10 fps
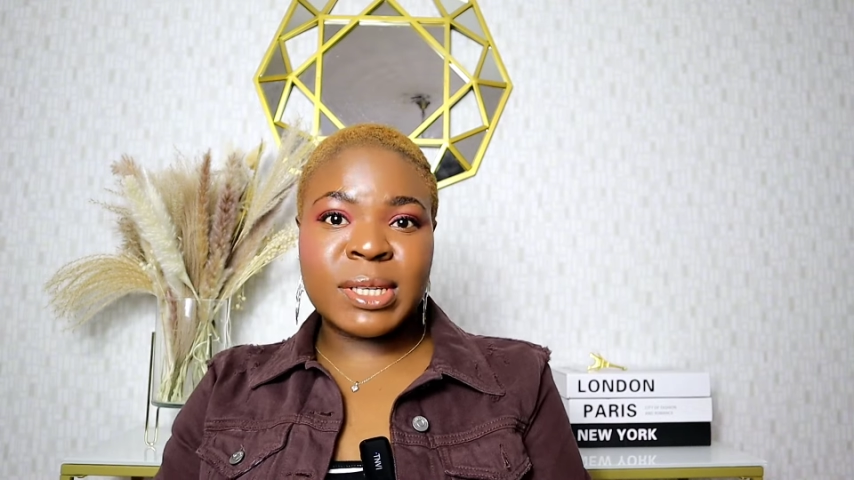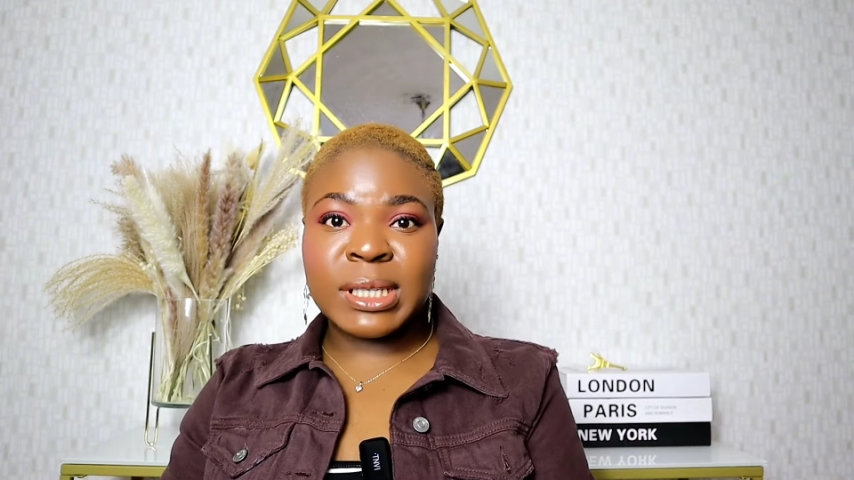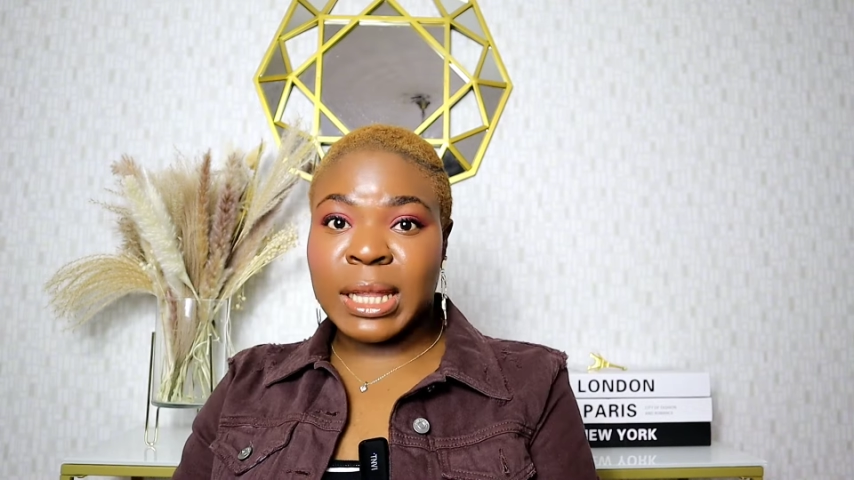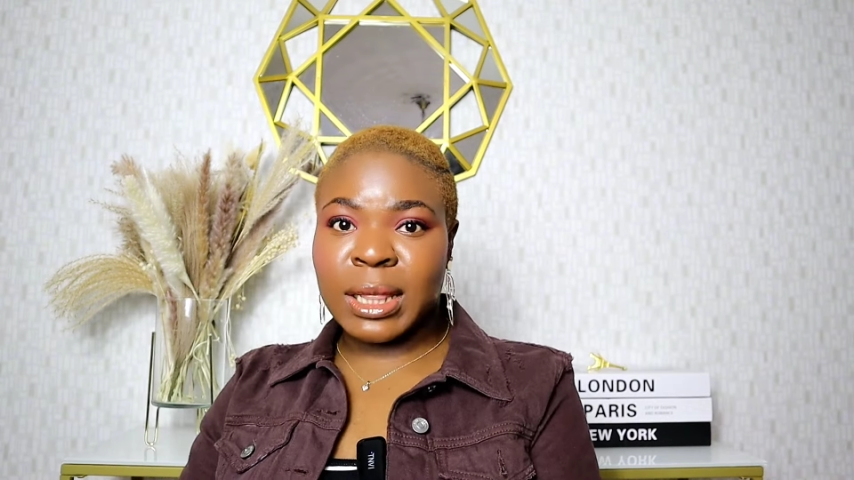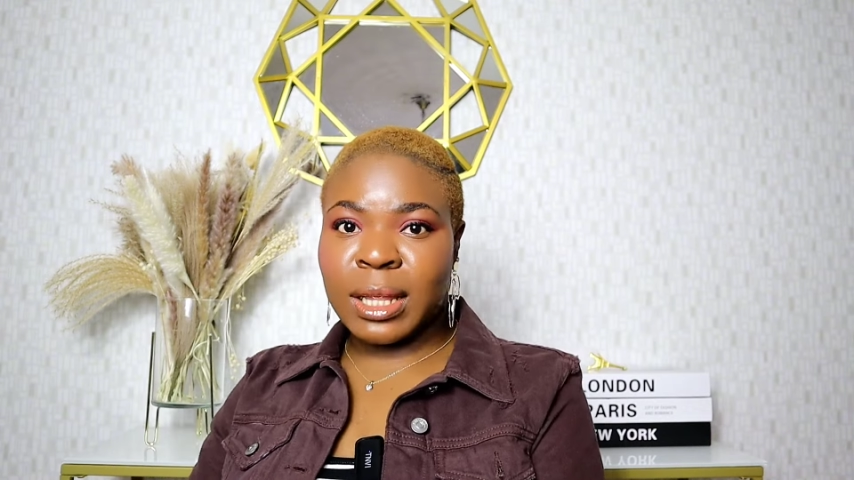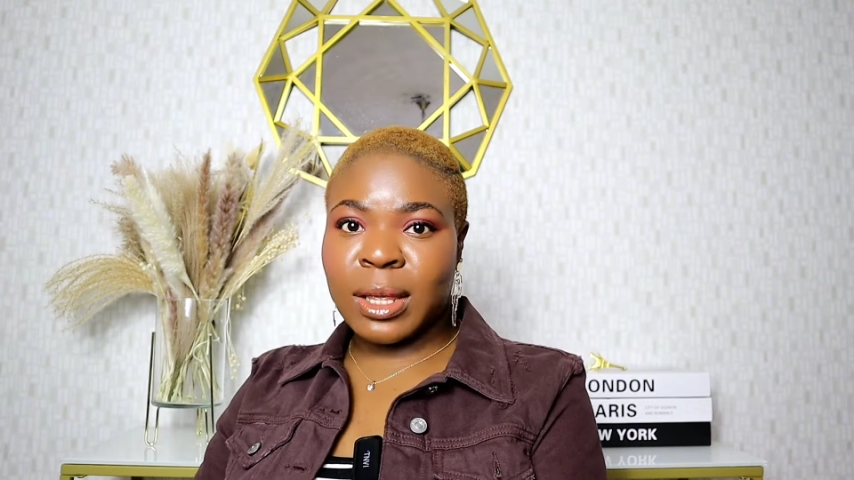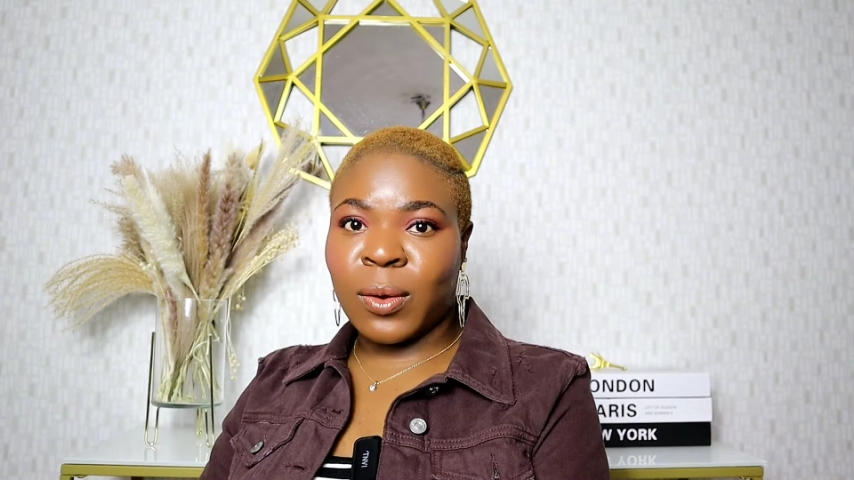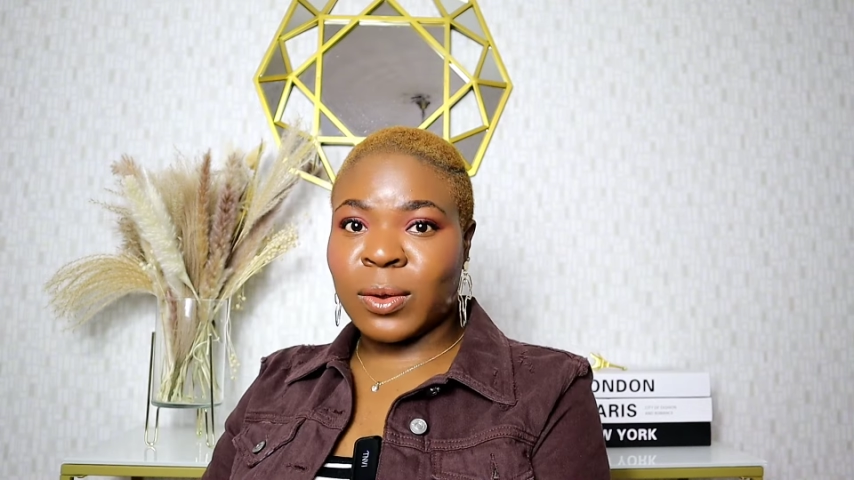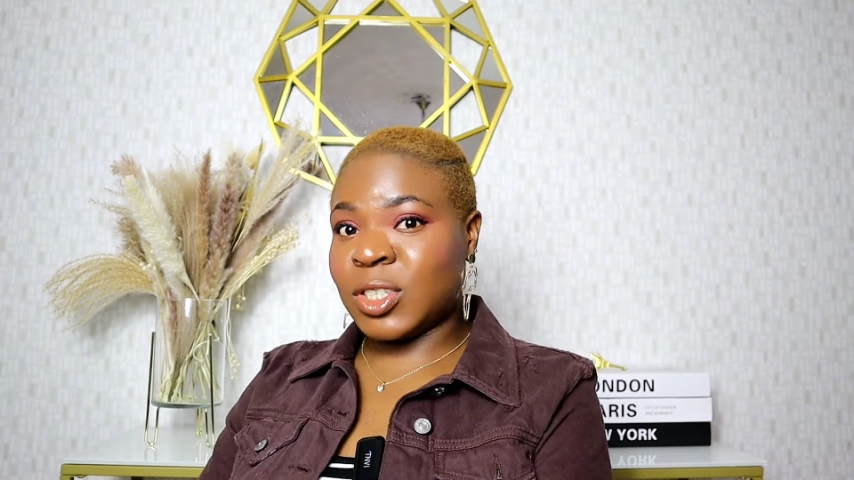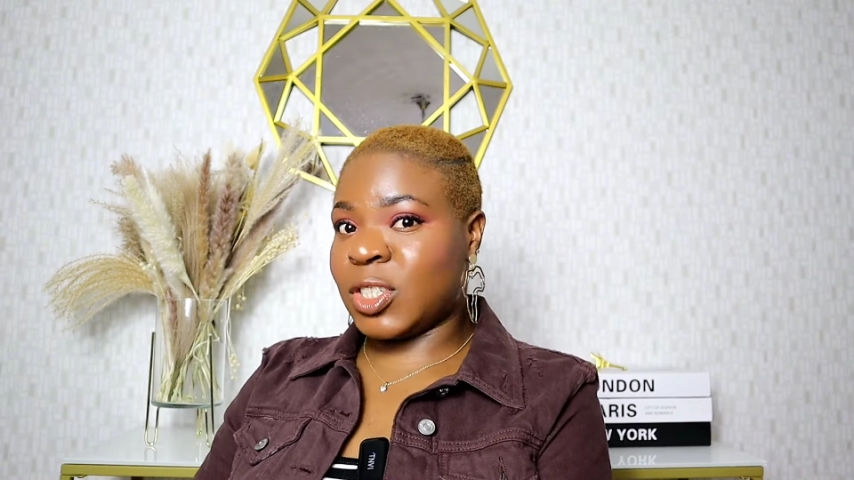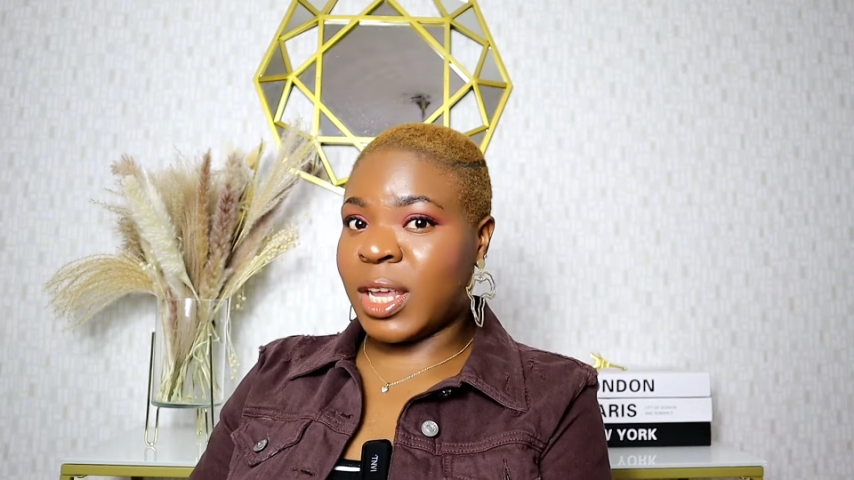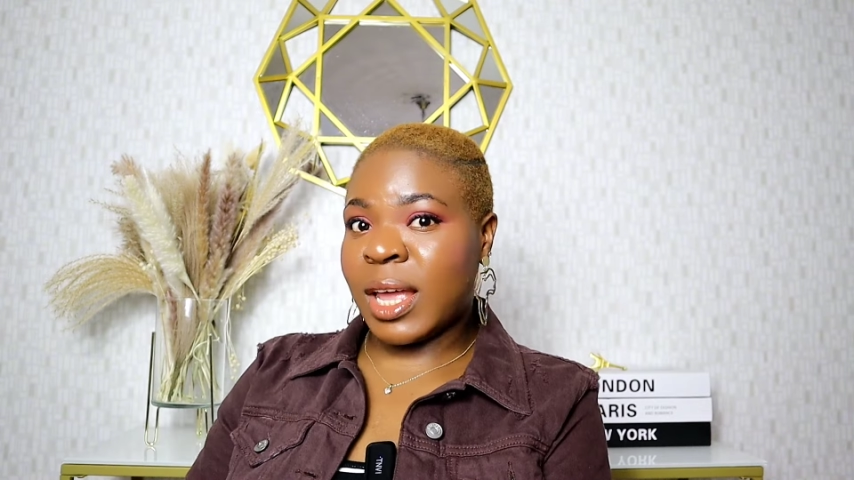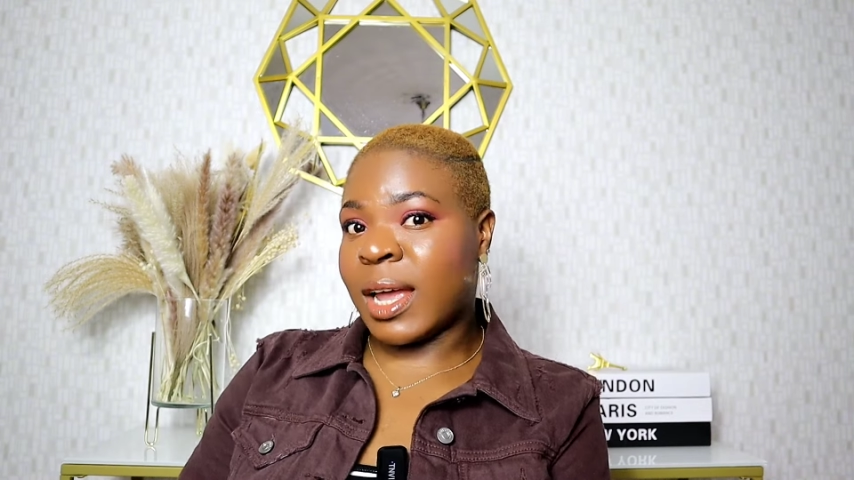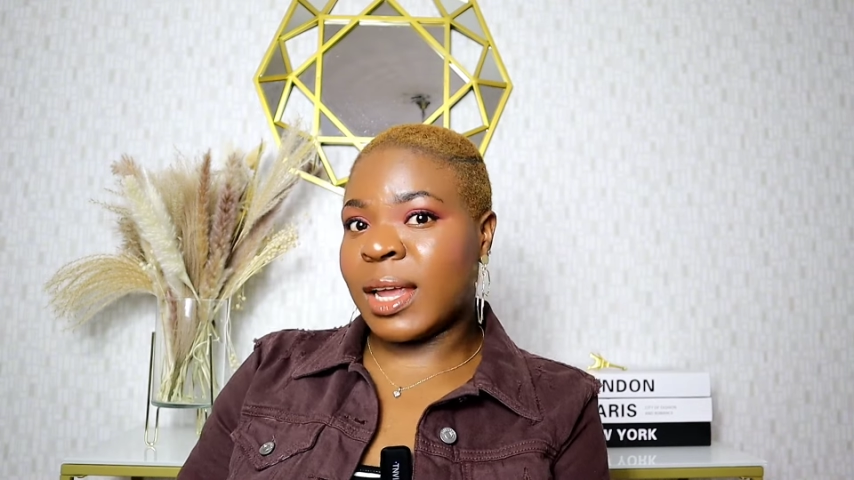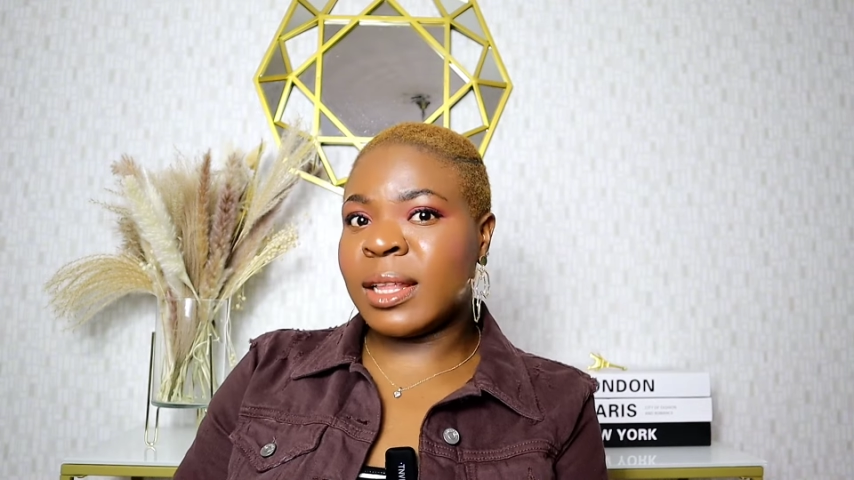recently on
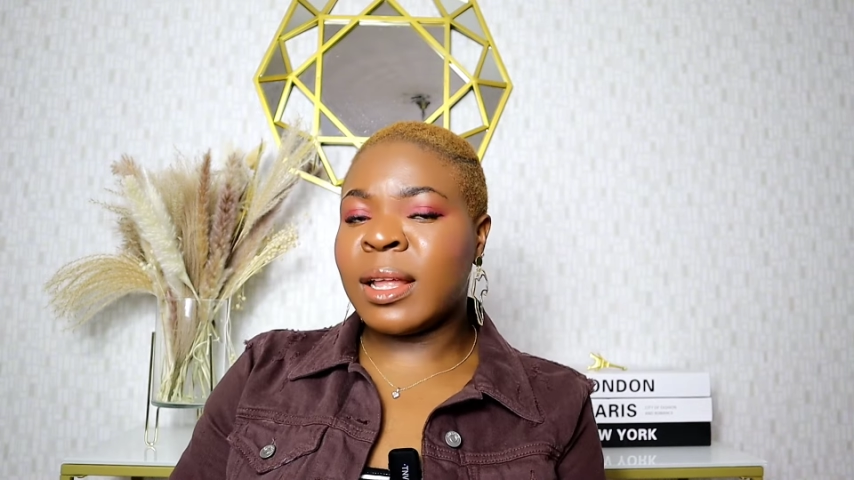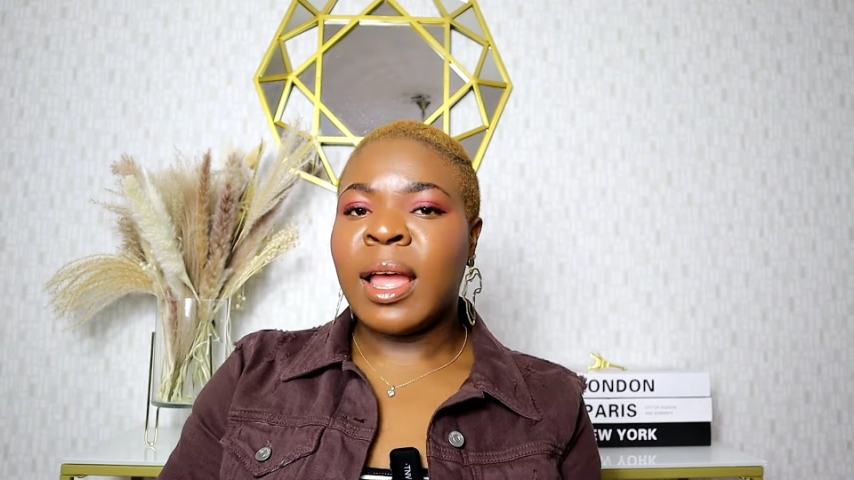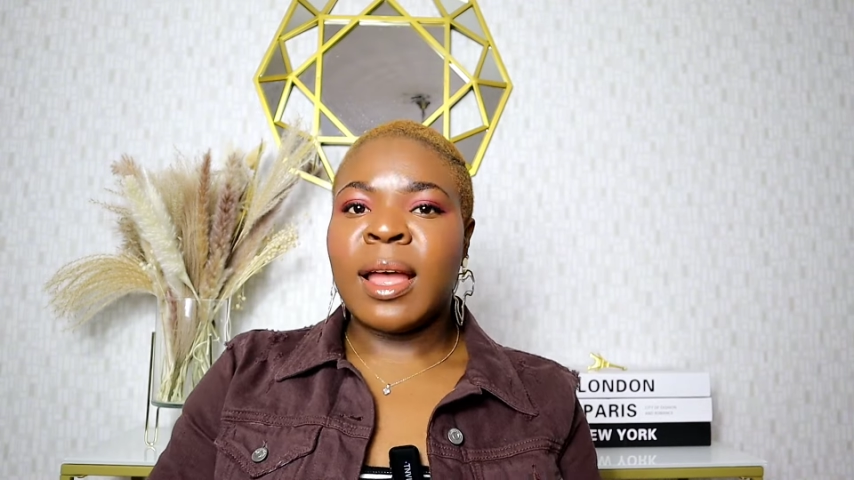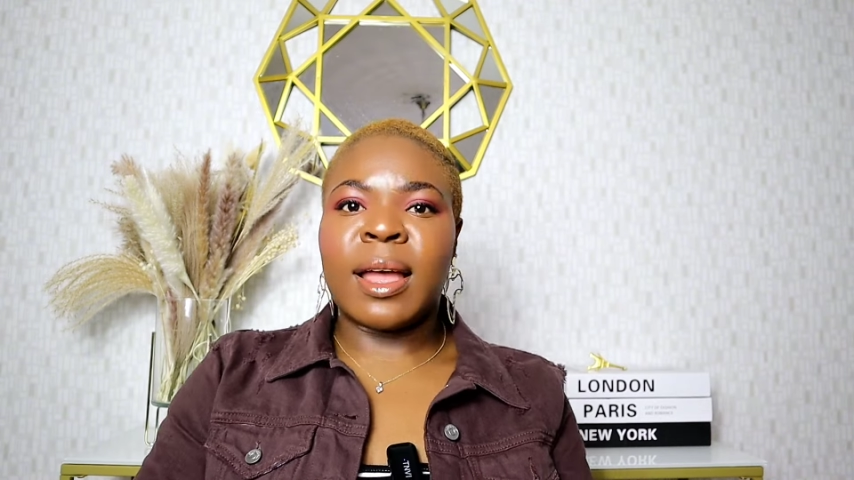SHEIN